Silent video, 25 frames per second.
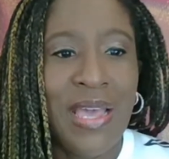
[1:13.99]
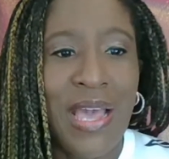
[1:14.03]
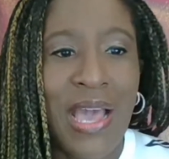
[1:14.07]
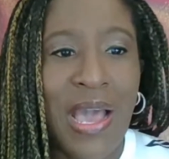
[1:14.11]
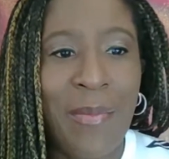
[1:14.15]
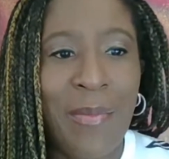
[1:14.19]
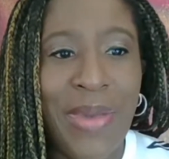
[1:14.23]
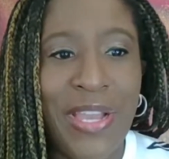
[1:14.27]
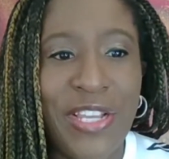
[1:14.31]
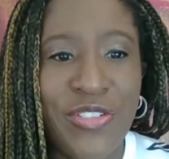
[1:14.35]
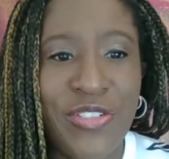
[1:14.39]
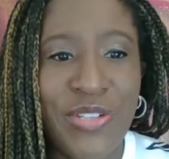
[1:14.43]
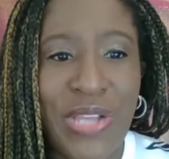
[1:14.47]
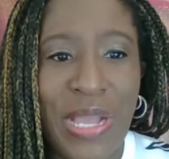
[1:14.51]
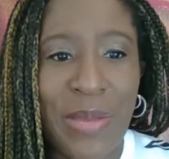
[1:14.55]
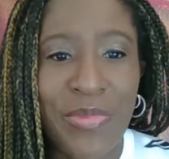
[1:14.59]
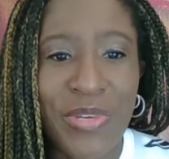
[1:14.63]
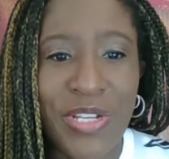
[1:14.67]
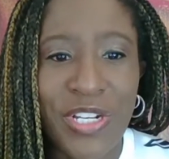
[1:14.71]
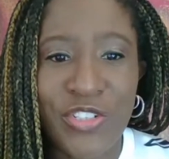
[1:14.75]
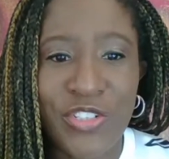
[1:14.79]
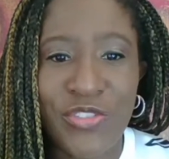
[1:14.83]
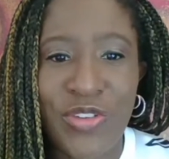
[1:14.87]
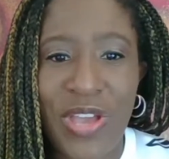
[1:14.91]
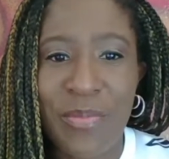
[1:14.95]
I'm
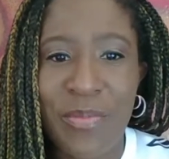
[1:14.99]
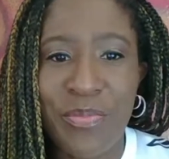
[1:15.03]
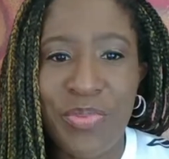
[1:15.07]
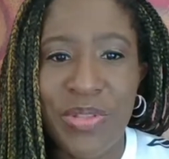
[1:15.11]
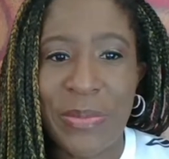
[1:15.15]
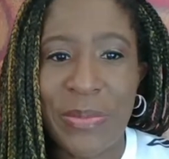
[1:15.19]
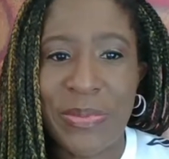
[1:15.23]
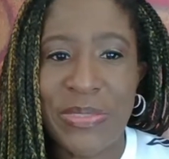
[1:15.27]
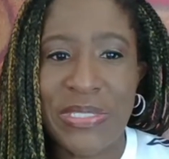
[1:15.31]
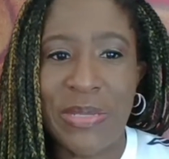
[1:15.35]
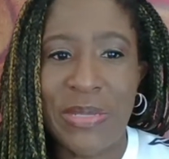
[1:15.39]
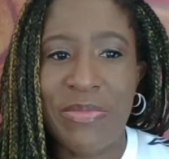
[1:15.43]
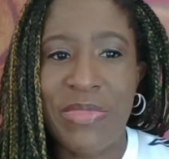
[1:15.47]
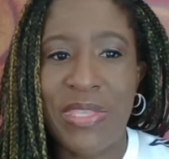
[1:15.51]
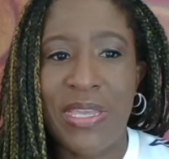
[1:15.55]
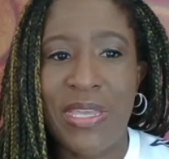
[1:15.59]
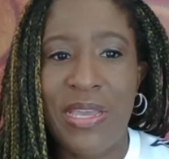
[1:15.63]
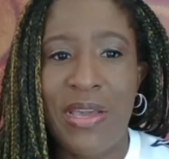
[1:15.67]
going to try to pull up some of the